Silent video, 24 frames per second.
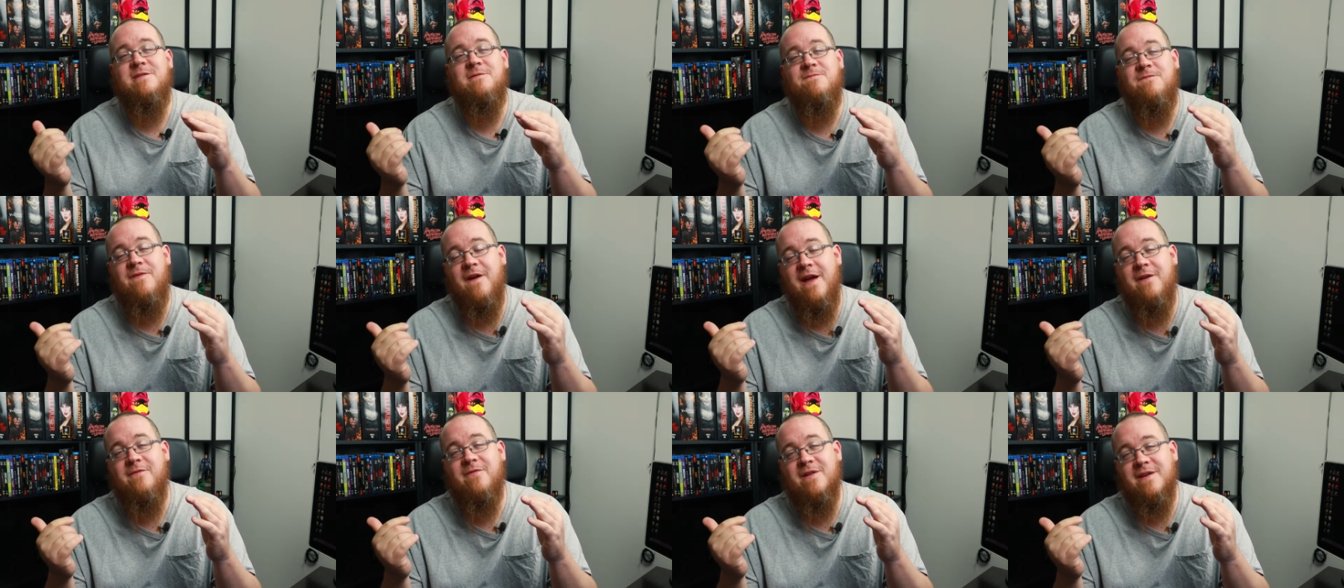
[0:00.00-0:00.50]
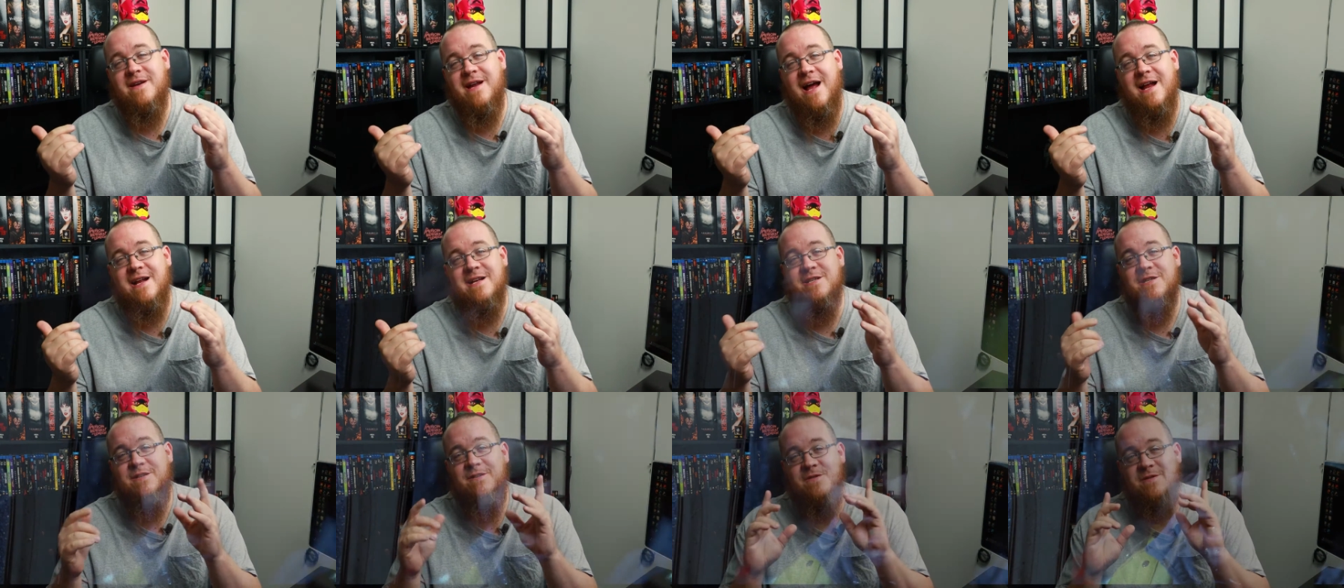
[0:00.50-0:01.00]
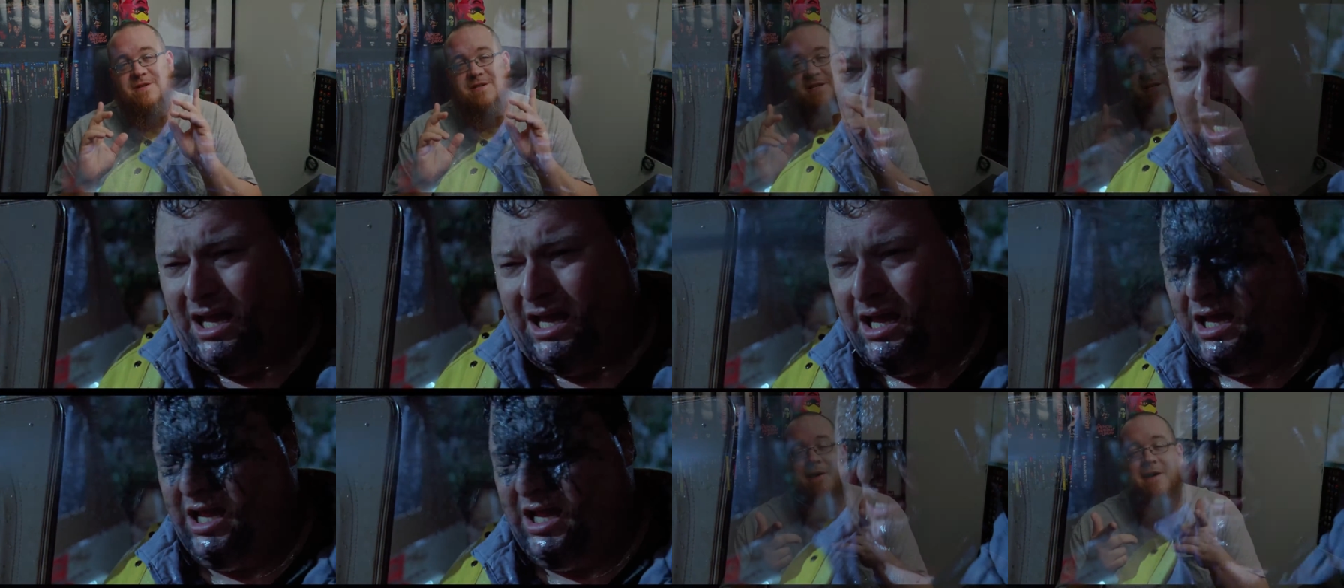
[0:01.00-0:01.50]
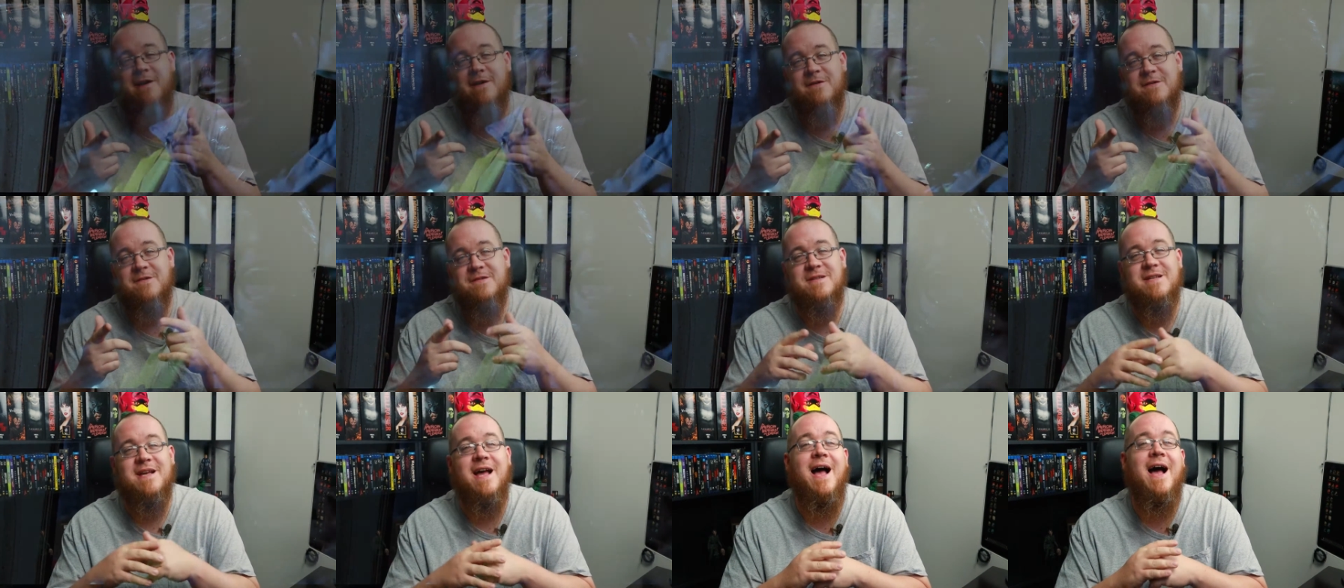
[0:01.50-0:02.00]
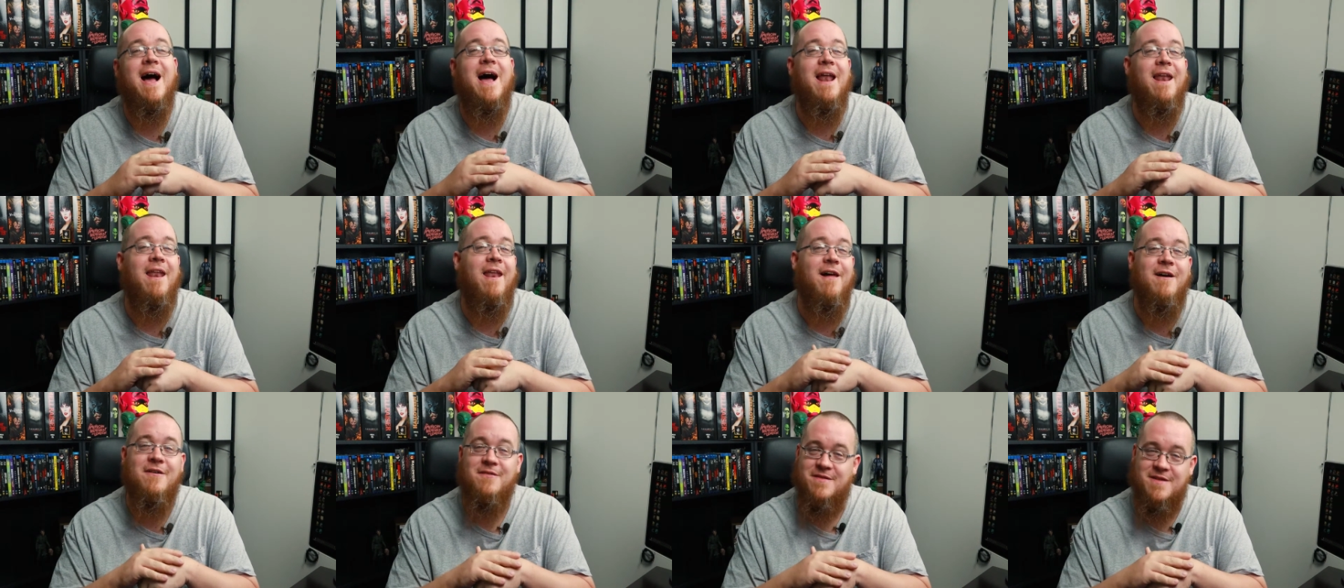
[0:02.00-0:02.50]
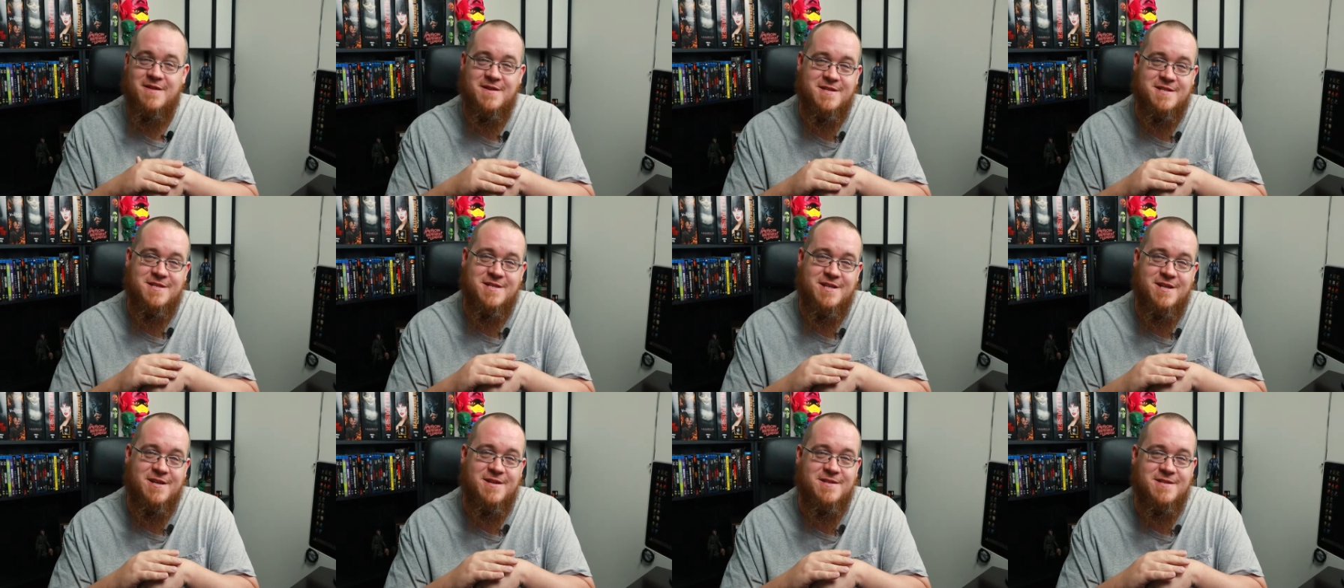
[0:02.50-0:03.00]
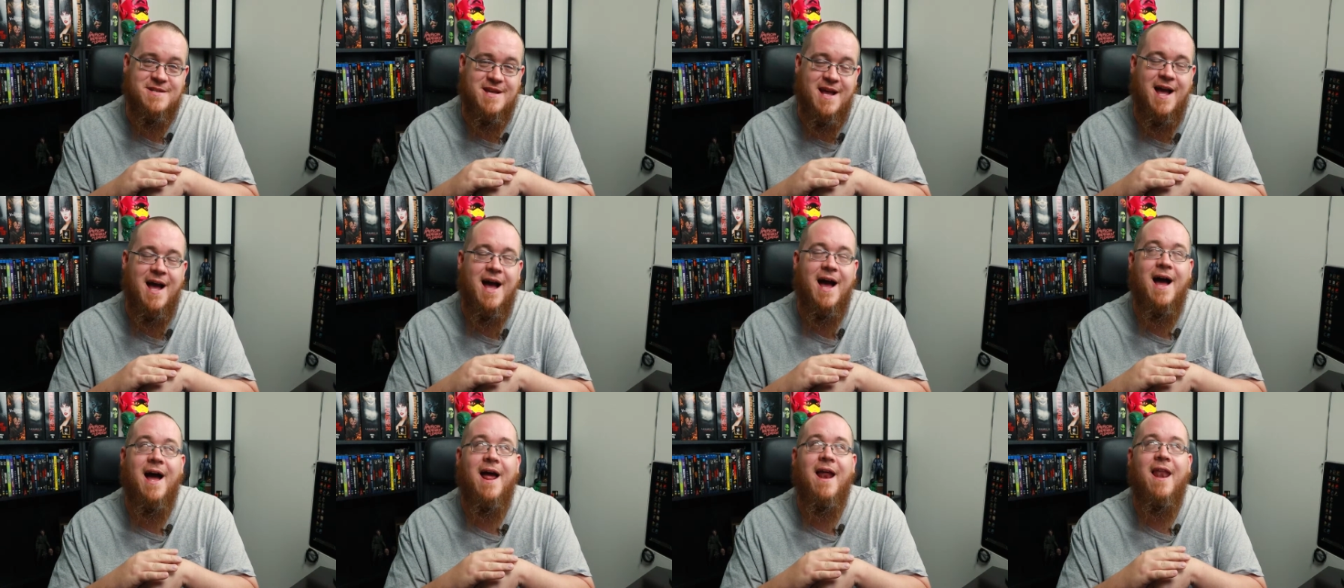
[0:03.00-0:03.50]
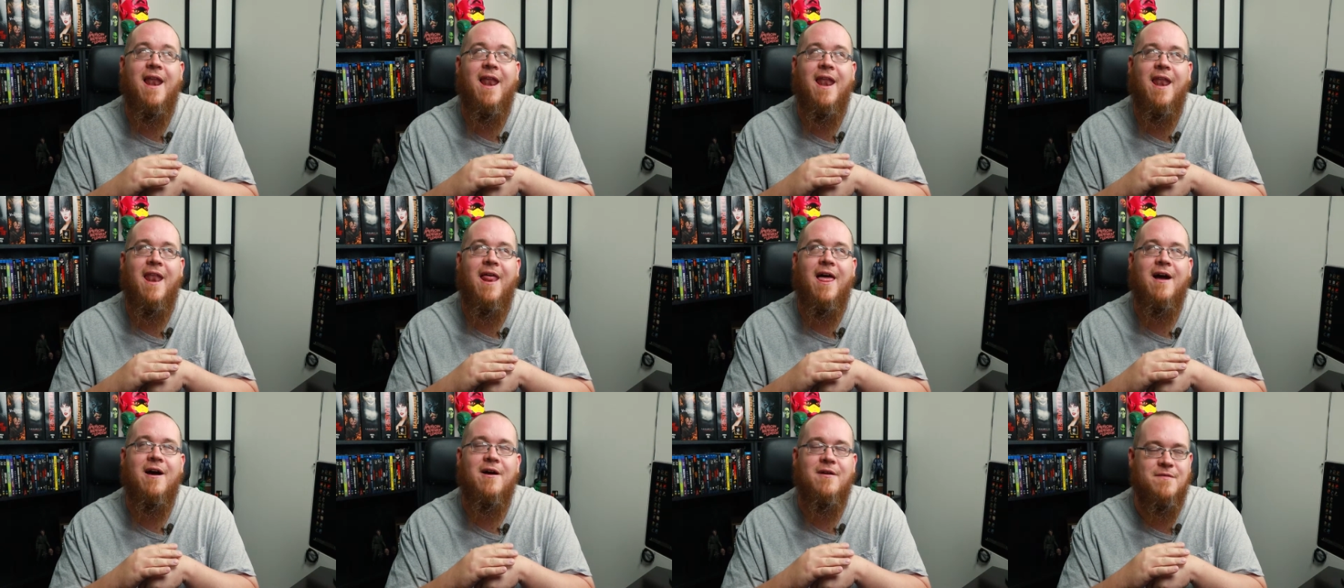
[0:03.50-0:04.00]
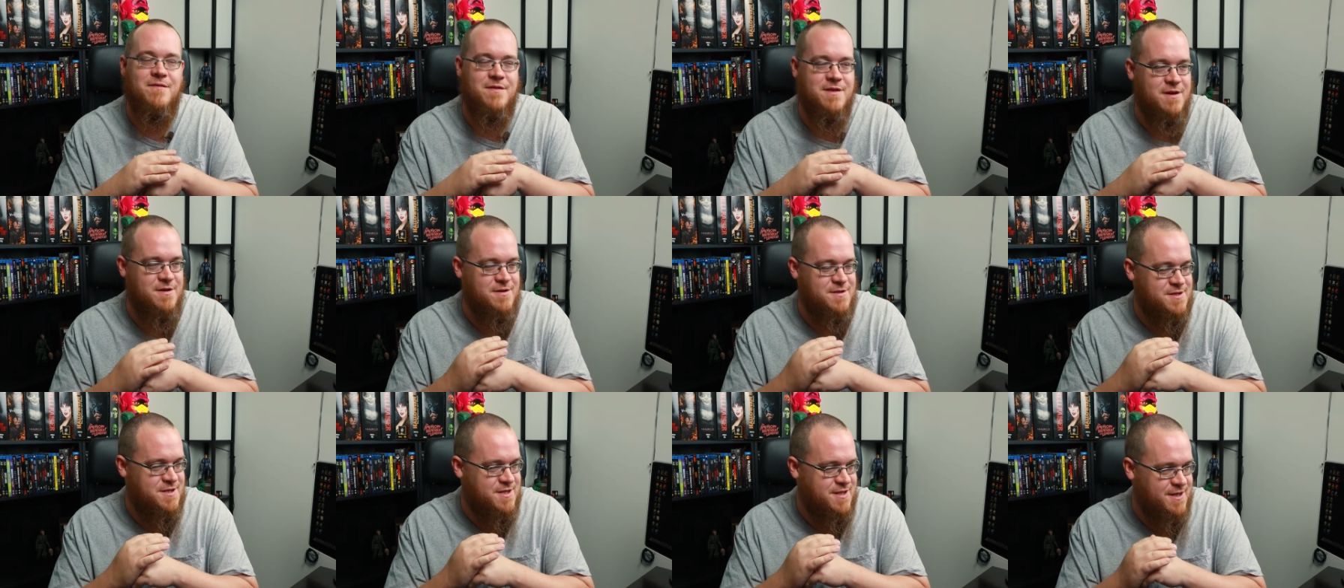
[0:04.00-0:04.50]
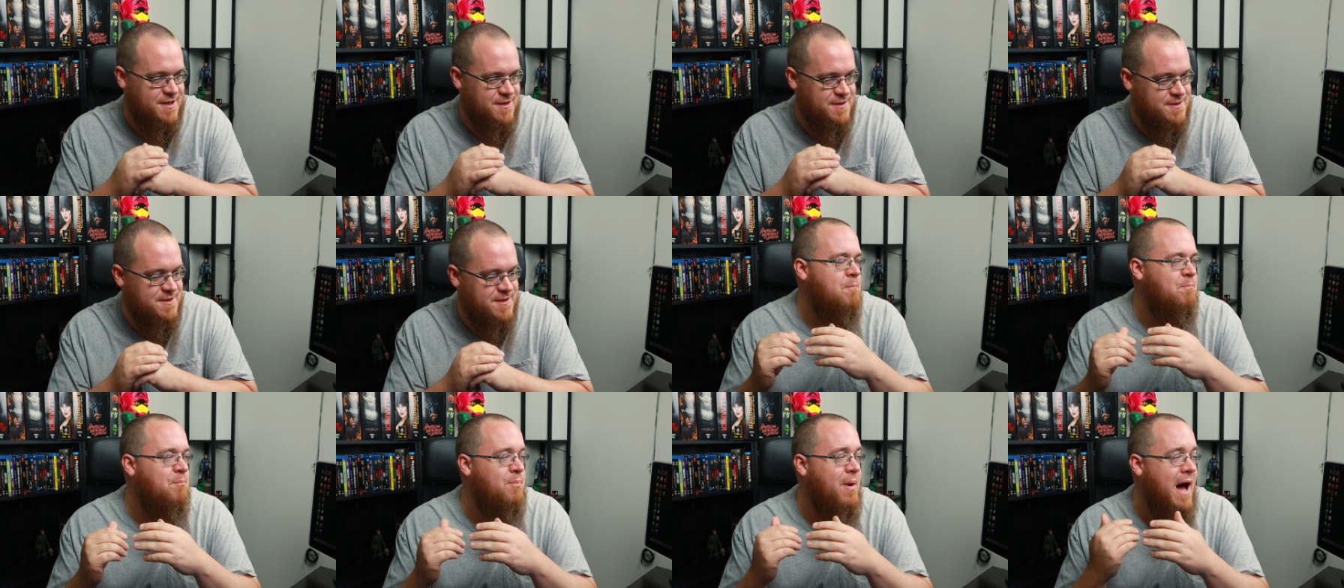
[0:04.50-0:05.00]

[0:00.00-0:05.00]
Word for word: favorite dinosaur is the Spitters. I love those dudes. I love those dudes.